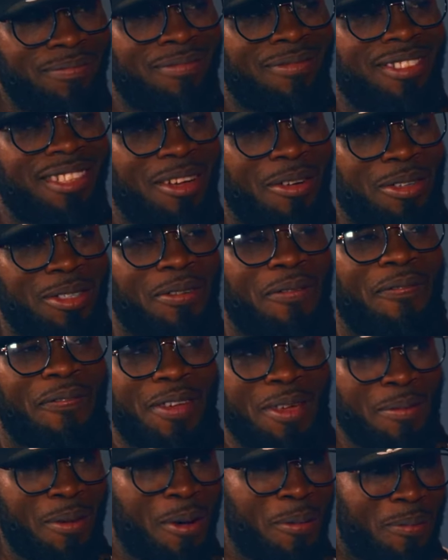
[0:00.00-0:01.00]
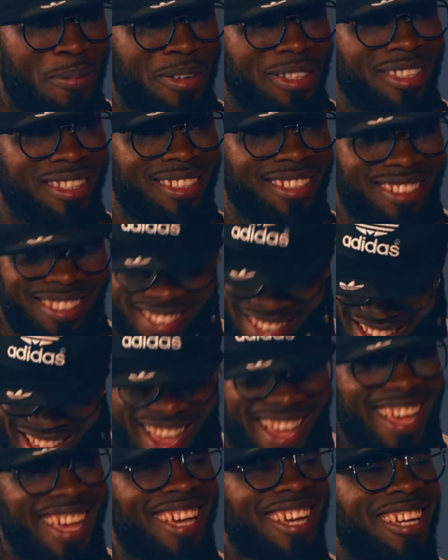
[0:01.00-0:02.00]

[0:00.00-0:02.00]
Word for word: there oh, was oh, a female went prison. To, to the yeah. female